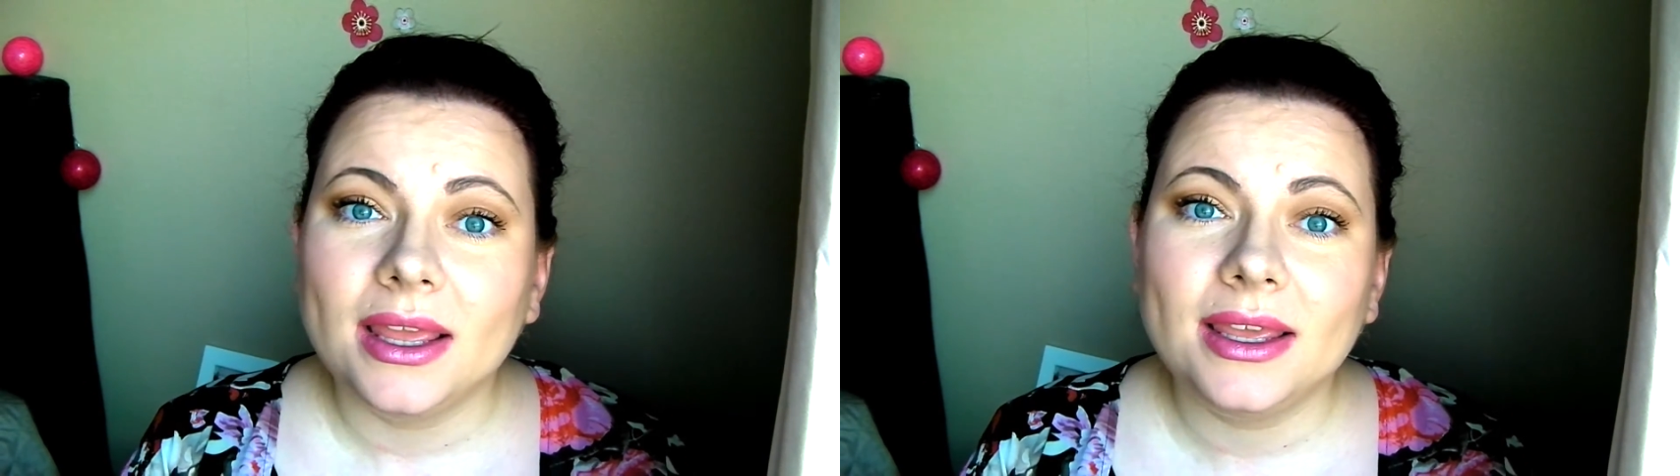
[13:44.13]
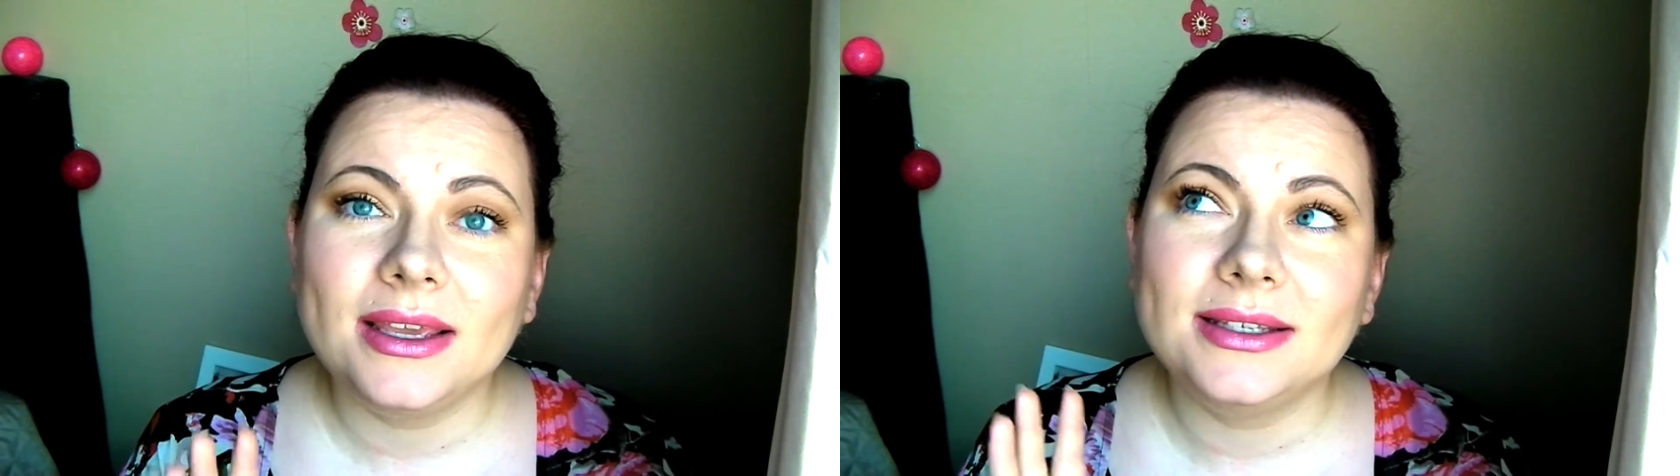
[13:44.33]

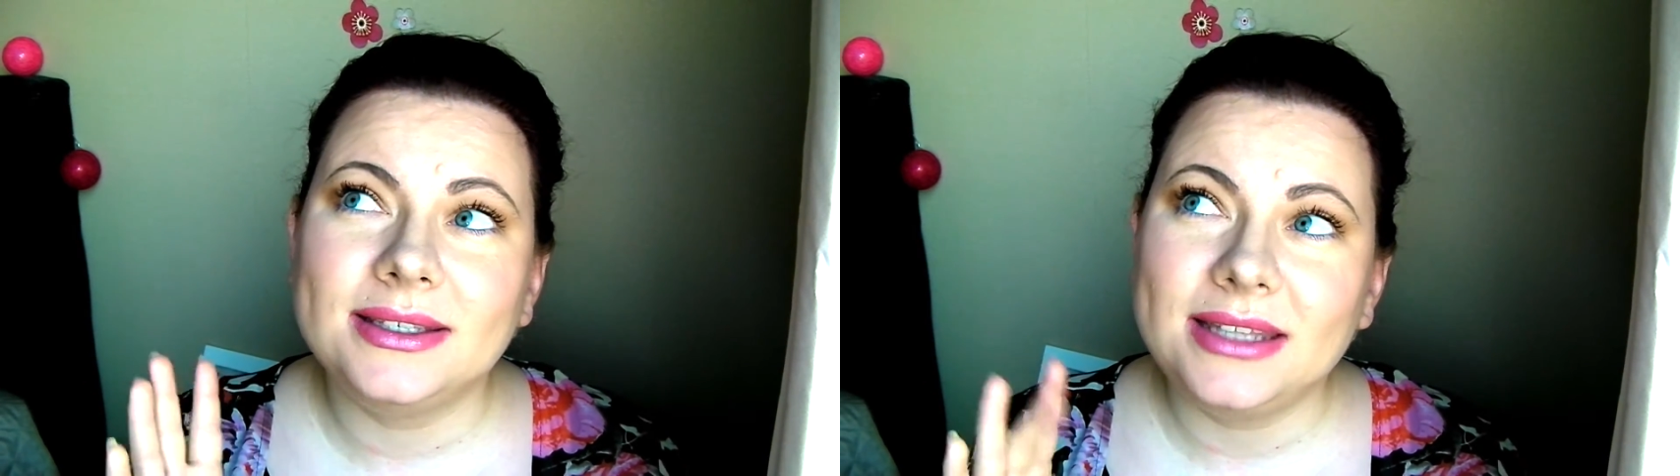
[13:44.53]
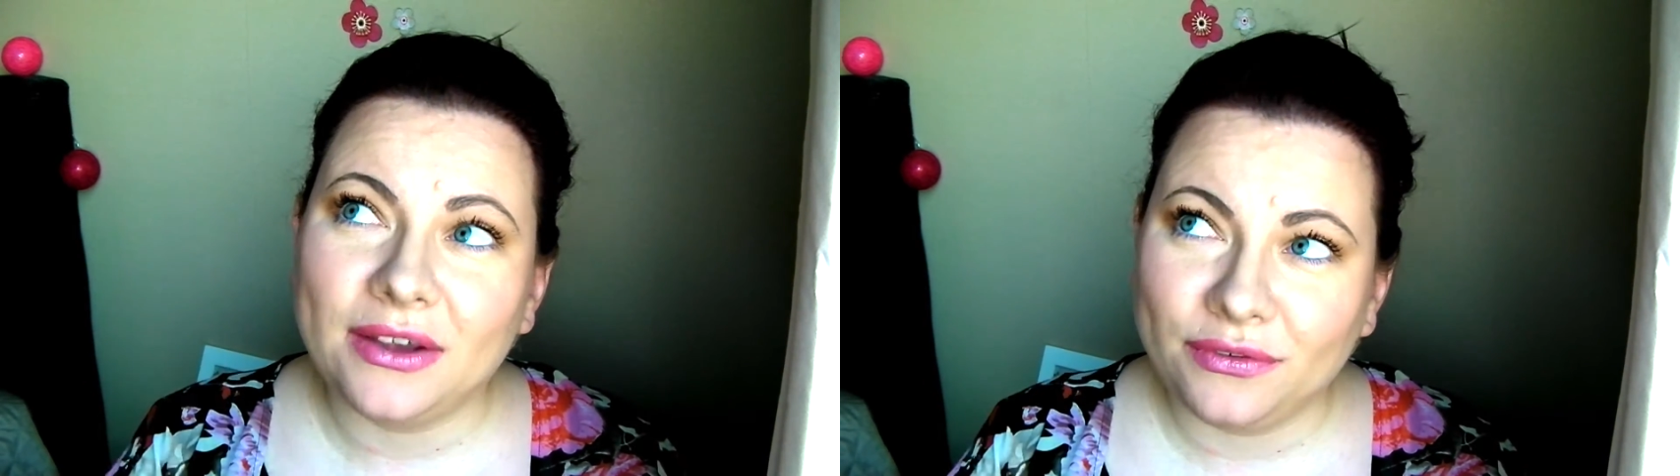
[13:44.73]
is
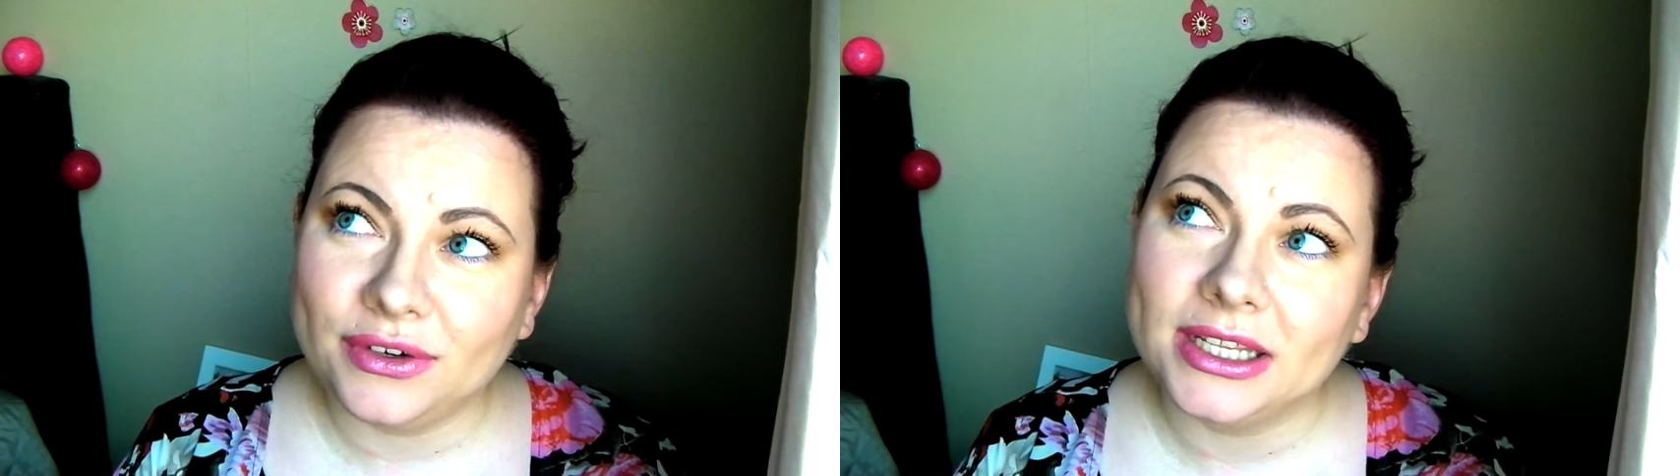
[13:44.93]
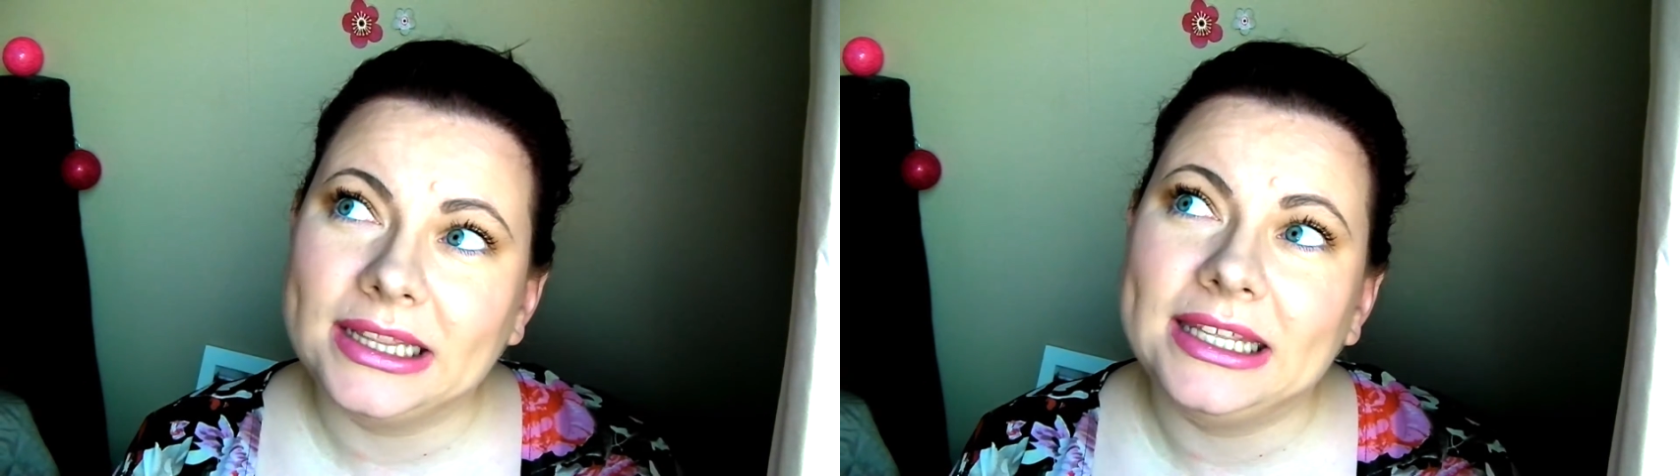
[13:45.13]

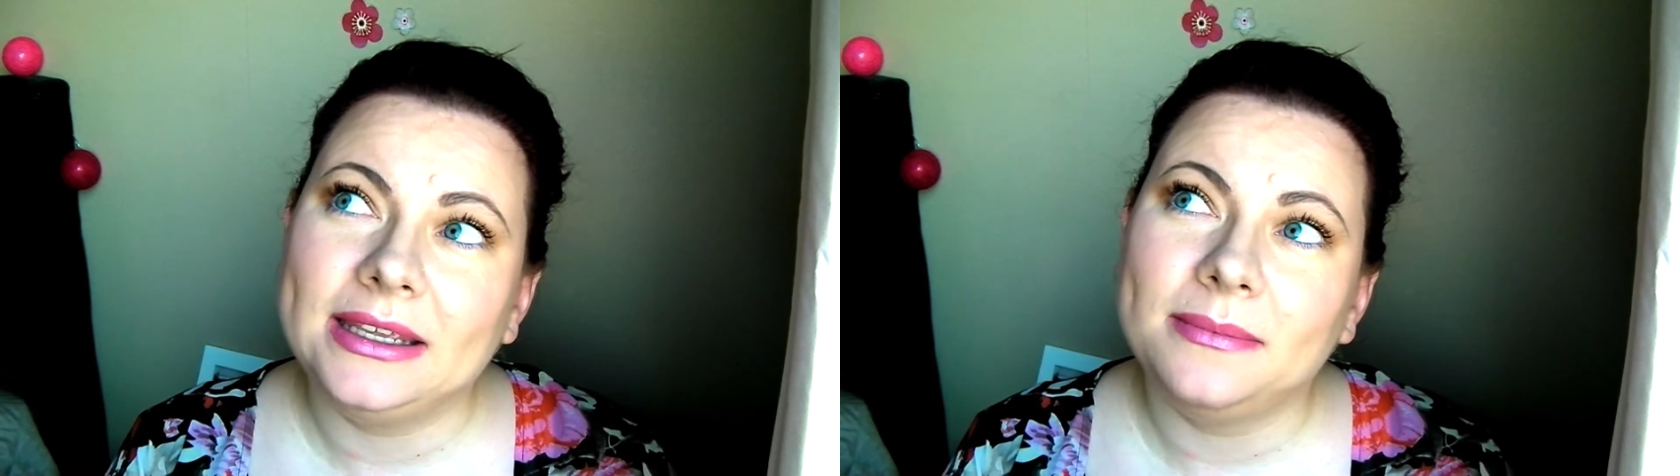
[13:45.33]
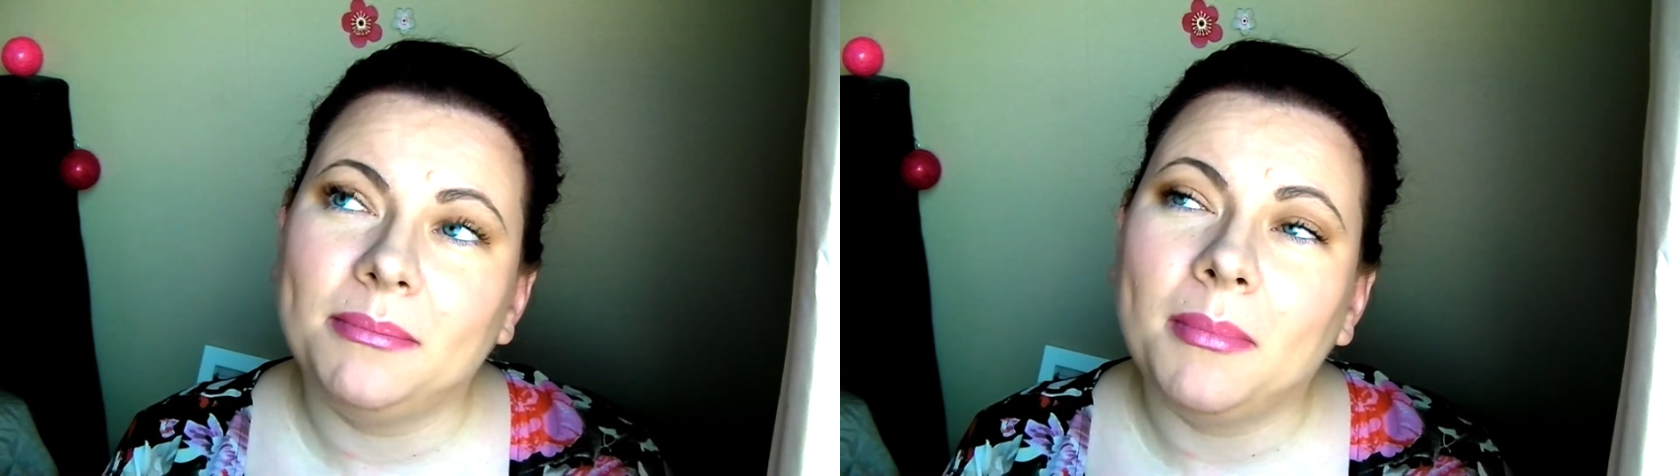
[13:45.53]

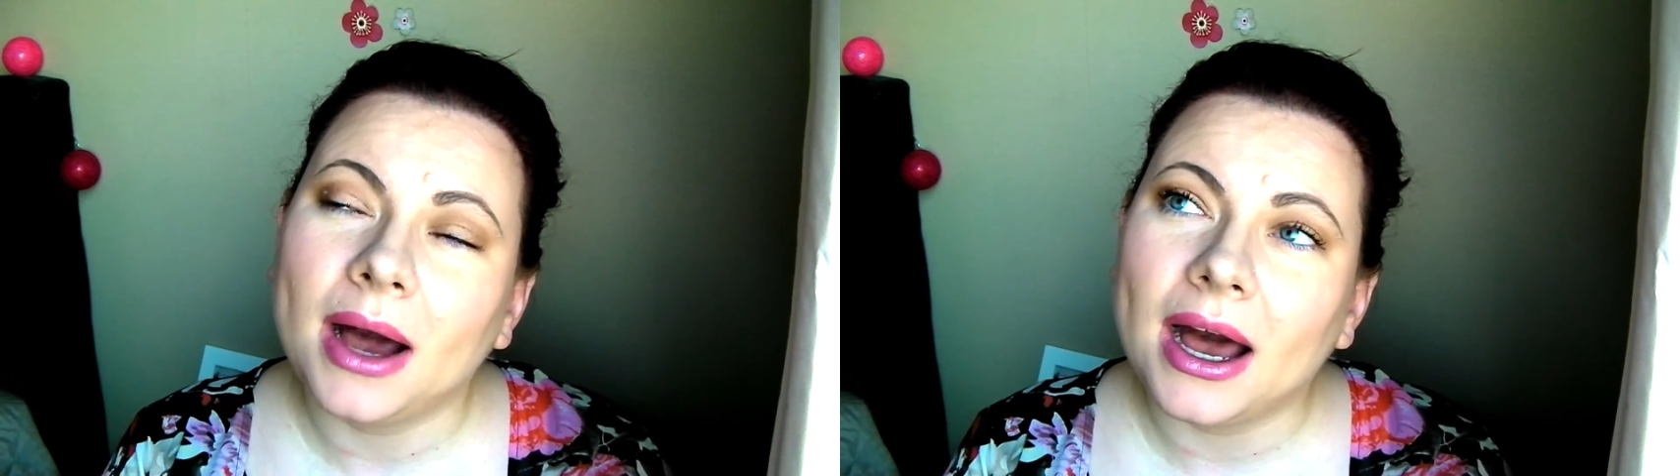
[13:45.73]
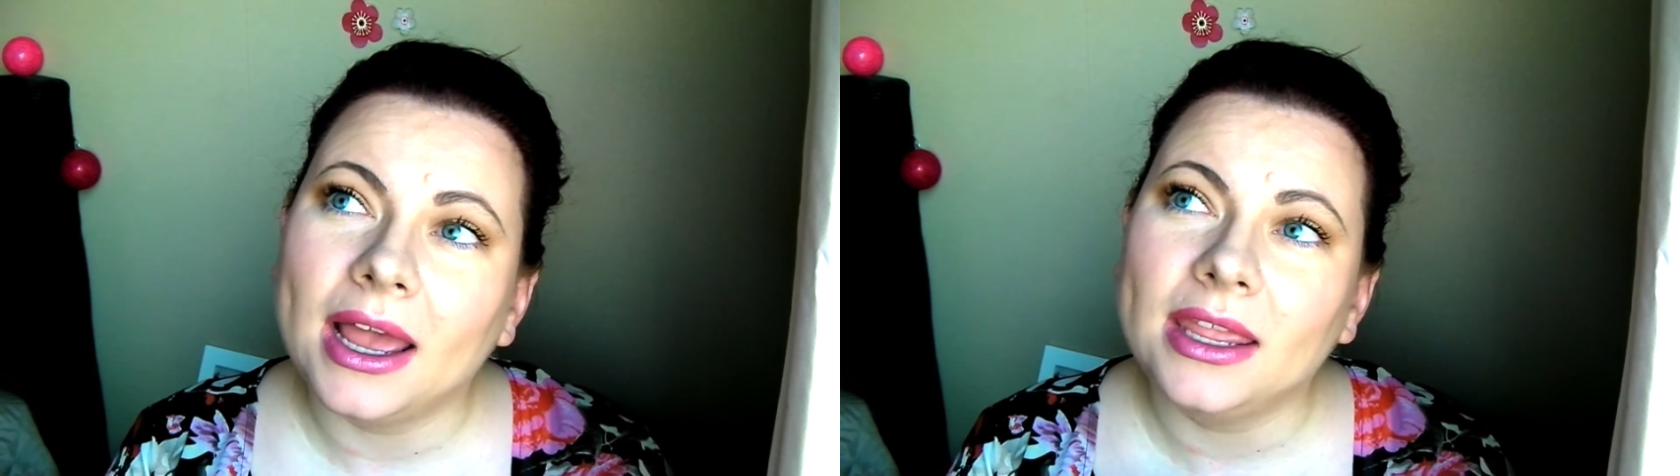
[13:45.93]
definitely
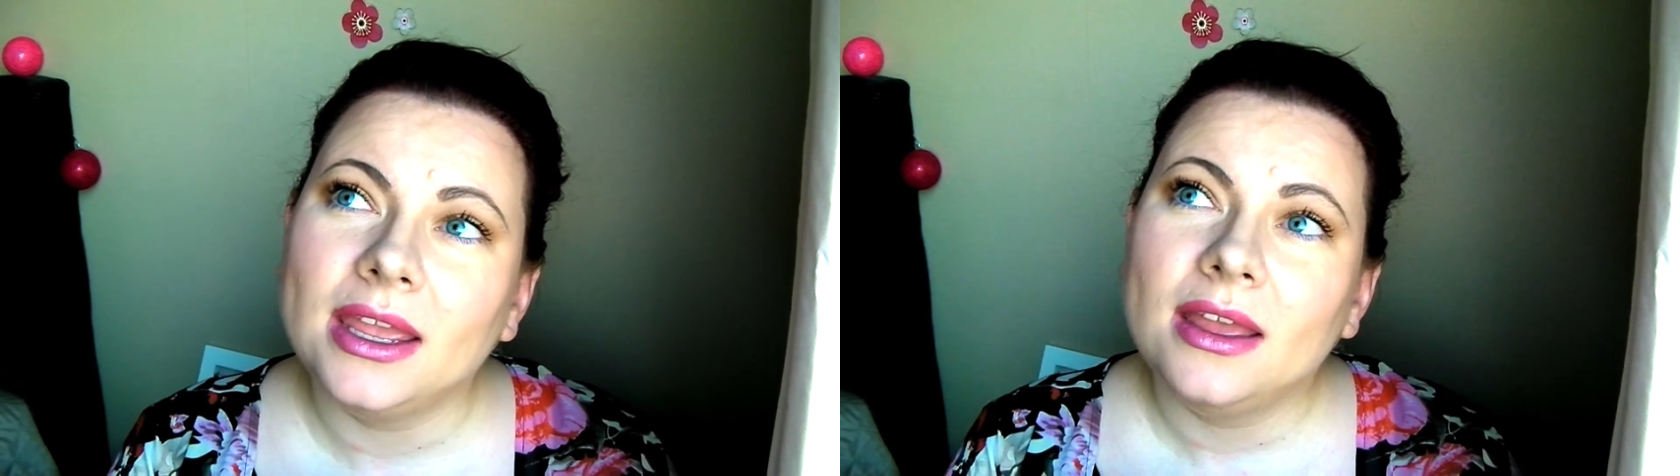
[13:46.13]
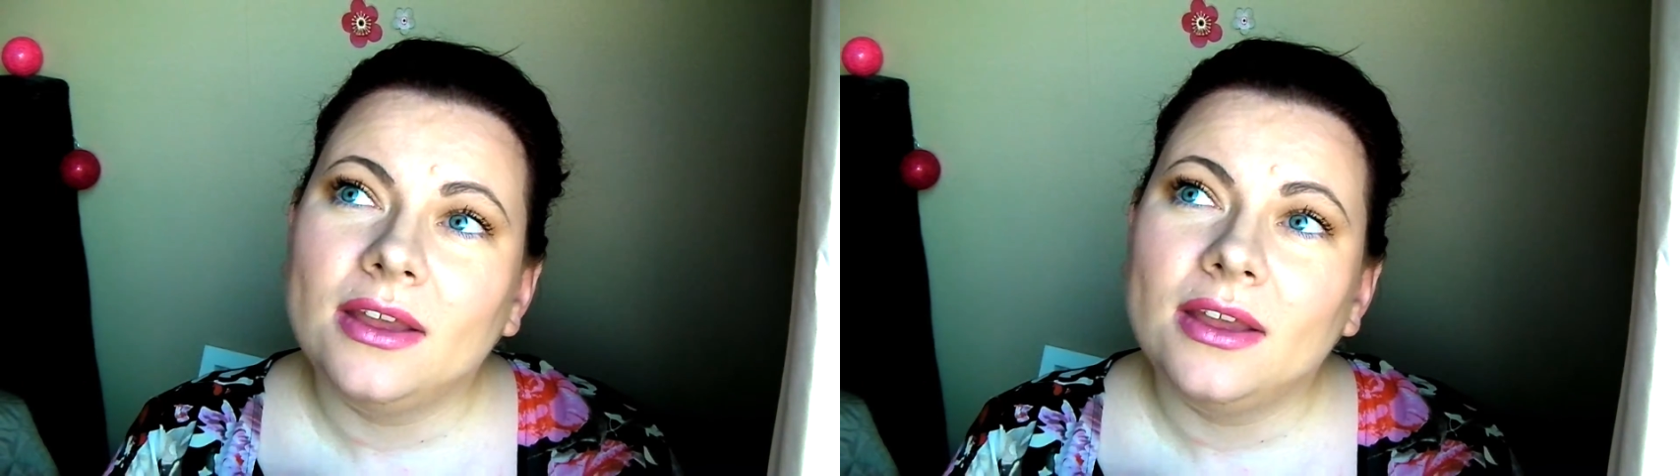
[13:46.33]
my